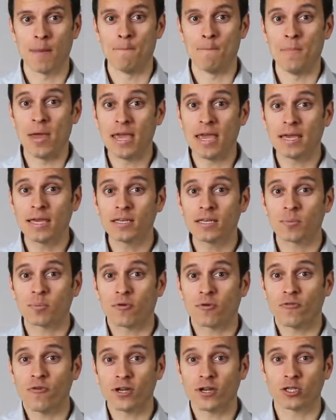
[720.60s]
making the
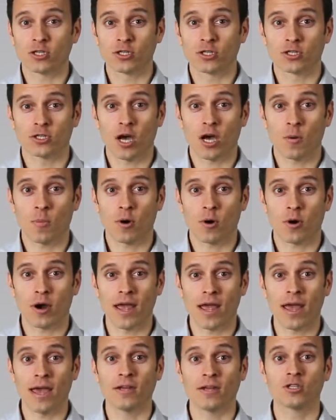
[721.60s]
professional soundbar
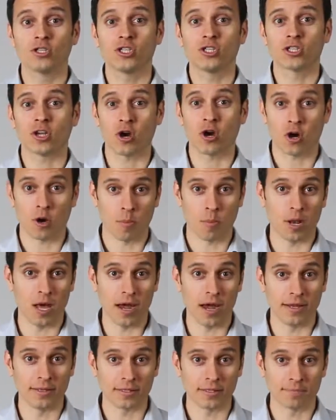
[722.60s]
Energy Star
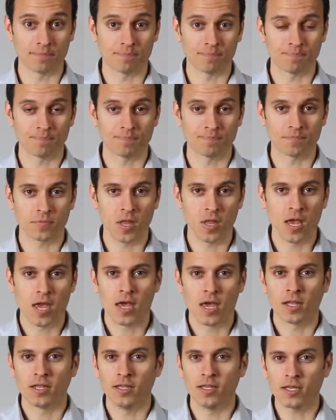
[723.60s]
compliant.
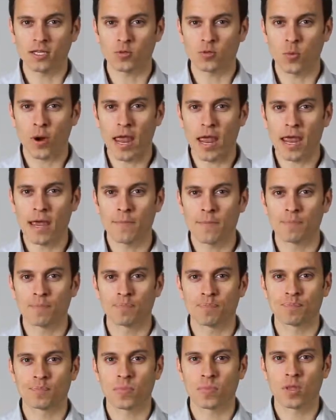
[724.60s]
This way,
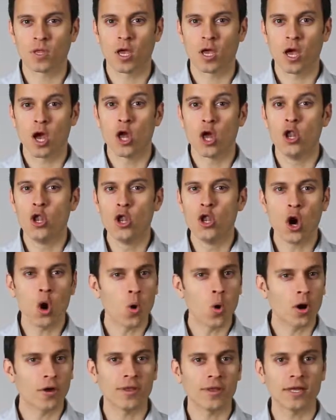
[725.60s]

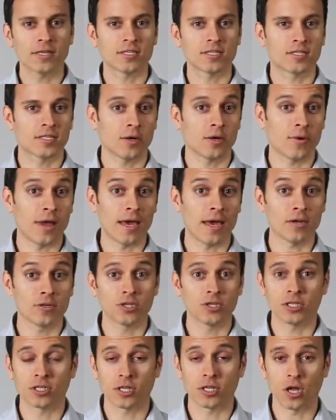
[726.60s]
no unnecessary
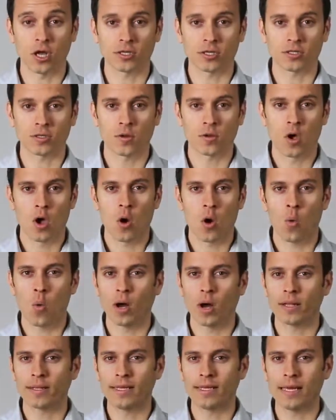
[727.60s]
energy is lost,
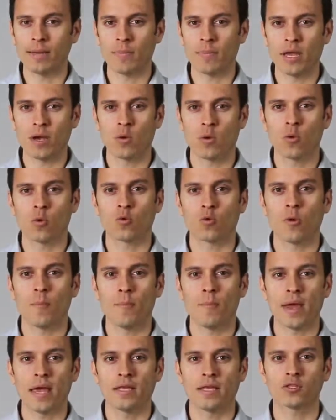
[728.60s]
while the EMEO
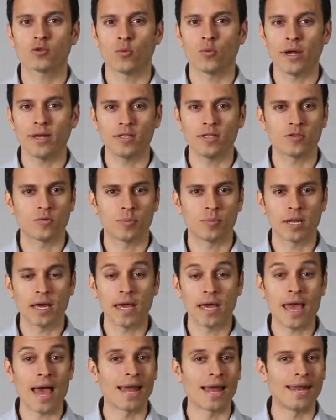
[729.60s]
remains ready to
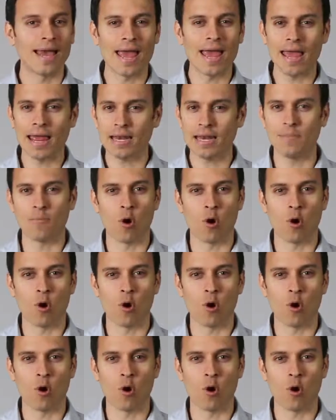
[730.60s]
play at any